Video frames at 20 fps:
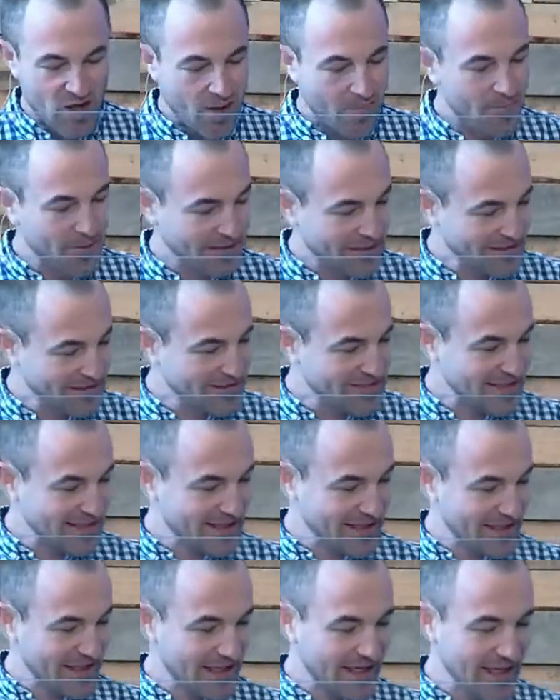Because
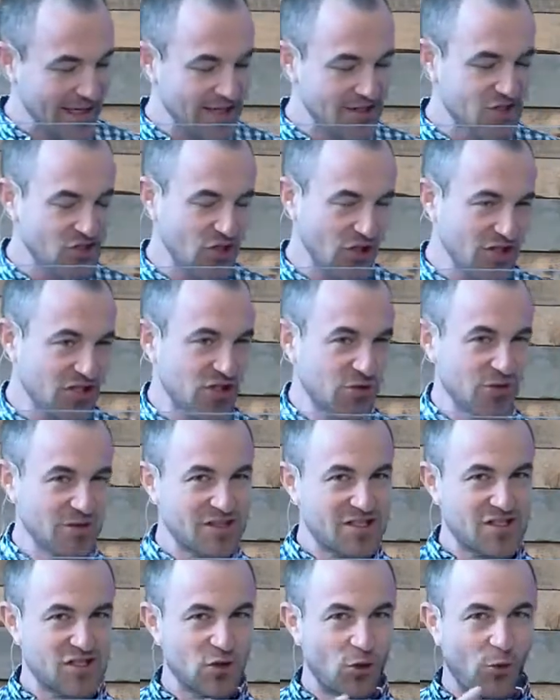Joshua's
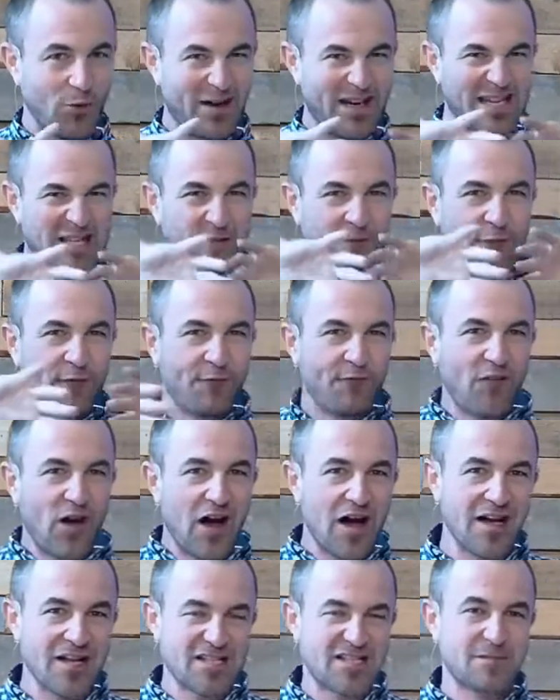story is
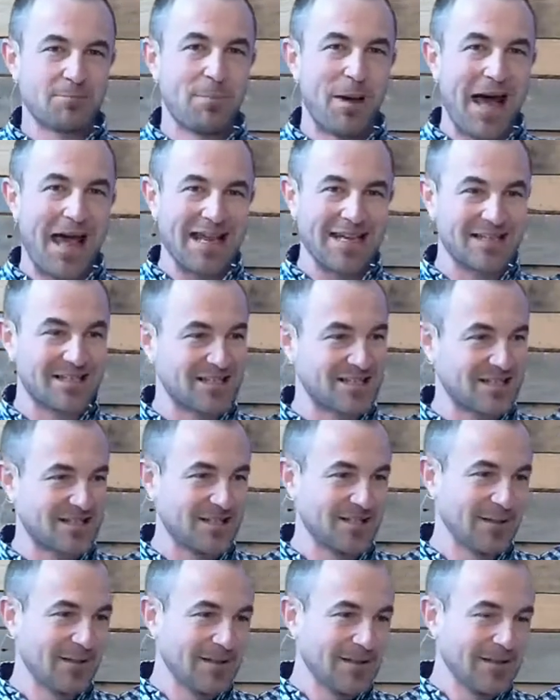fast-paced.
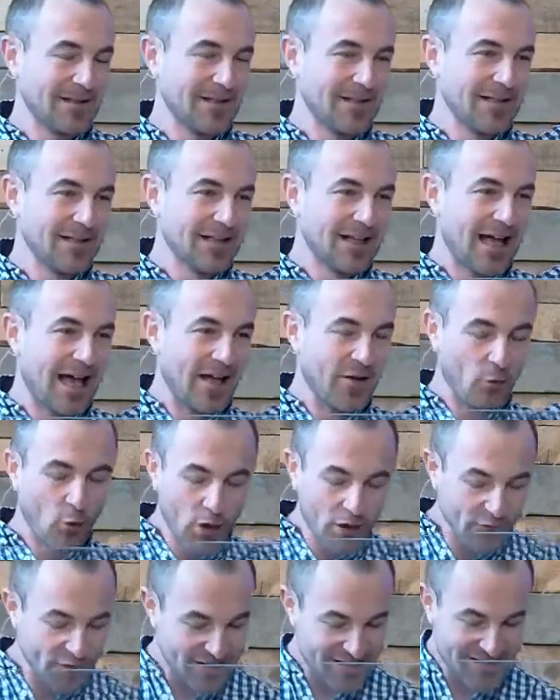And all
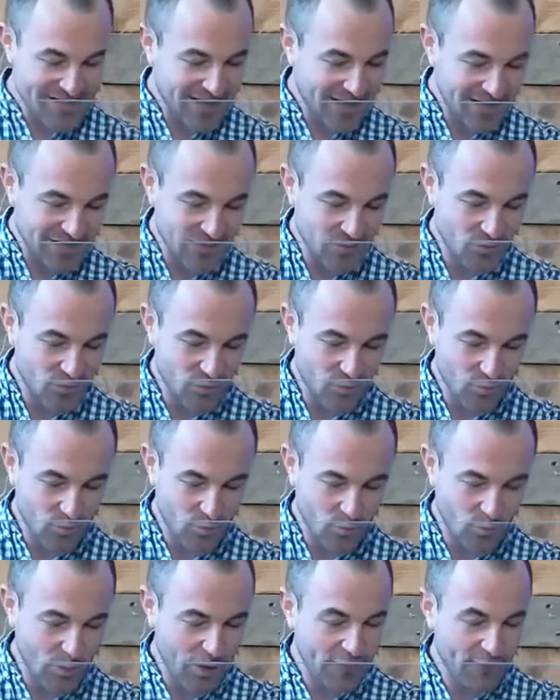of a sudden,
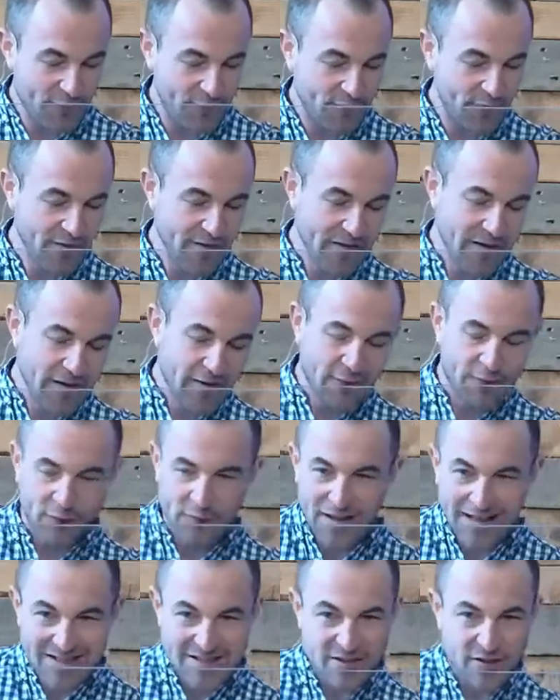we've
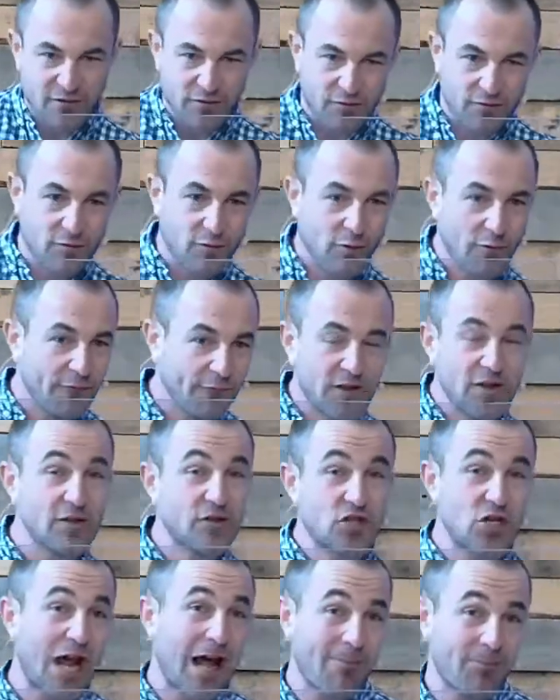flicked through a few
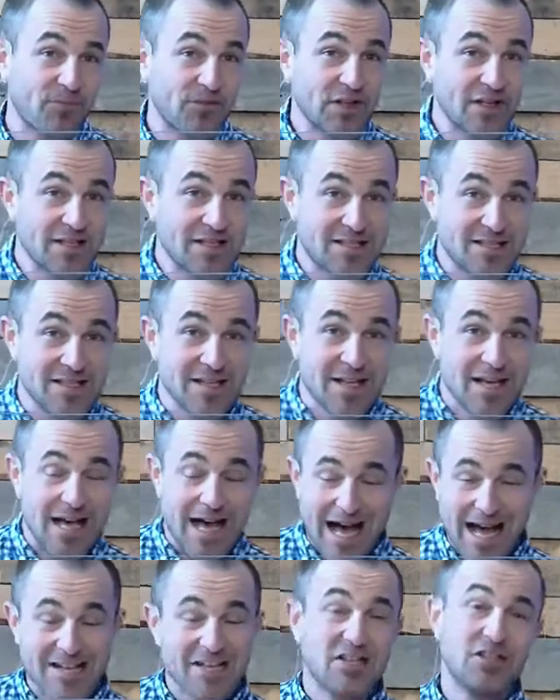chapters
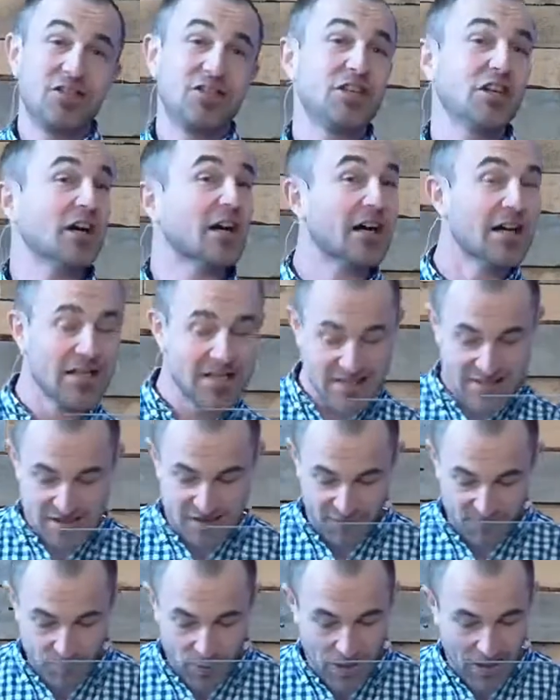and years
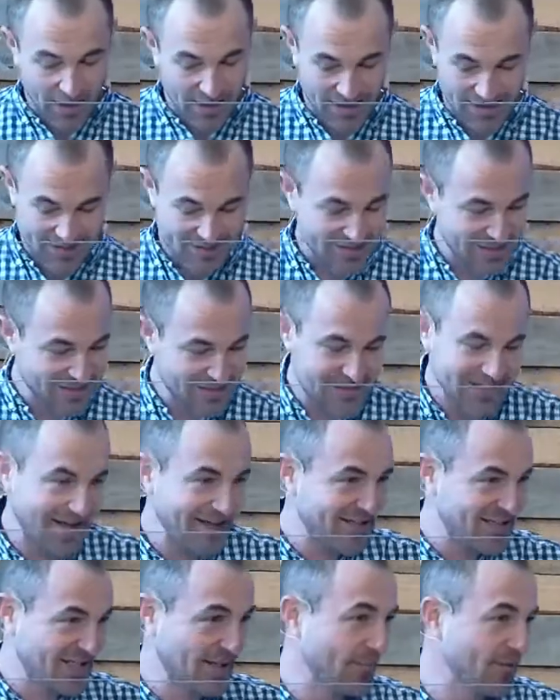have passed. It's
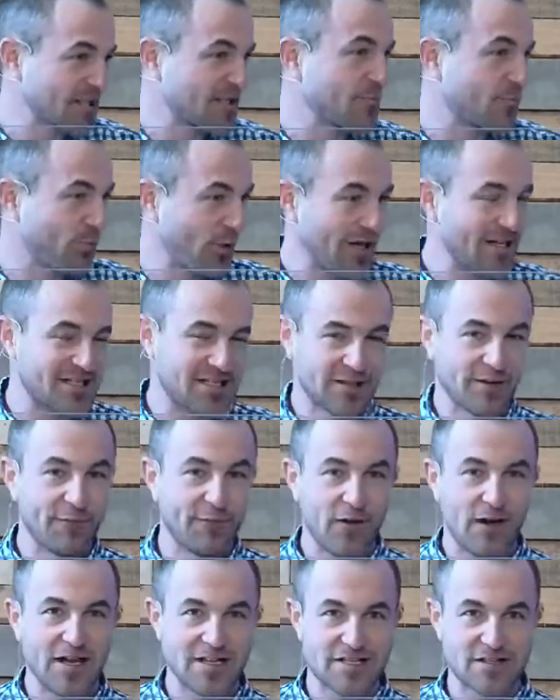like someone's pressed the
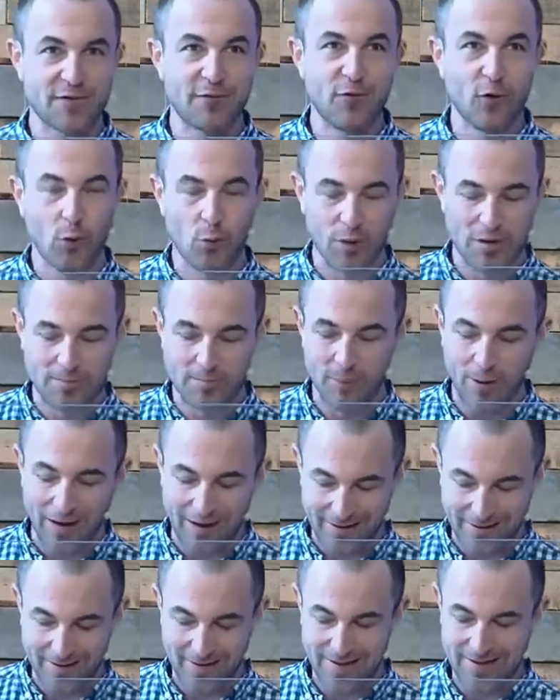fast-forward
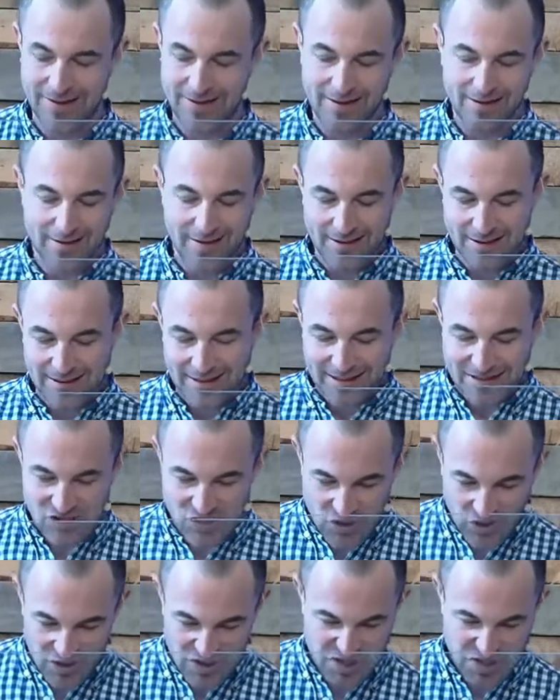button in
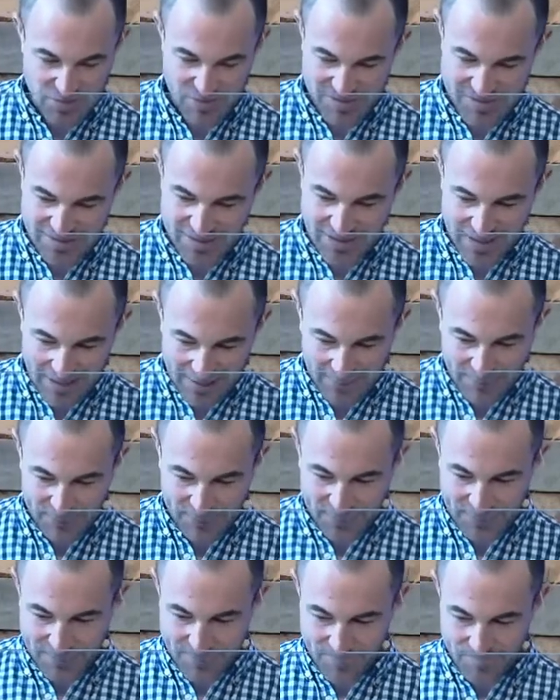Joshua's
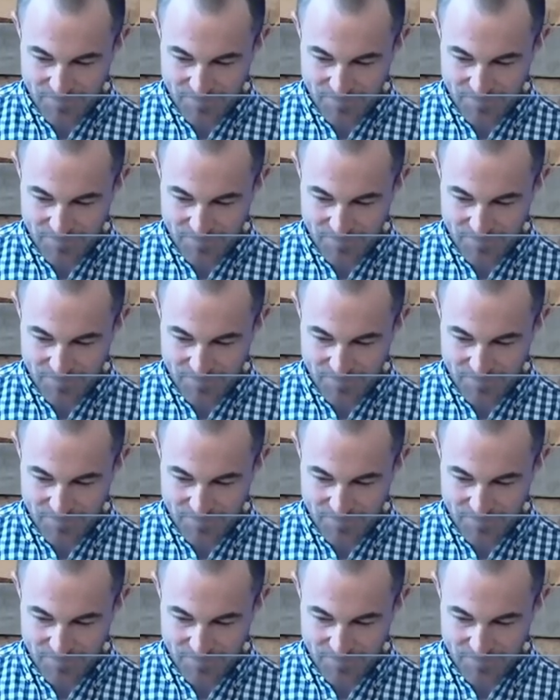life,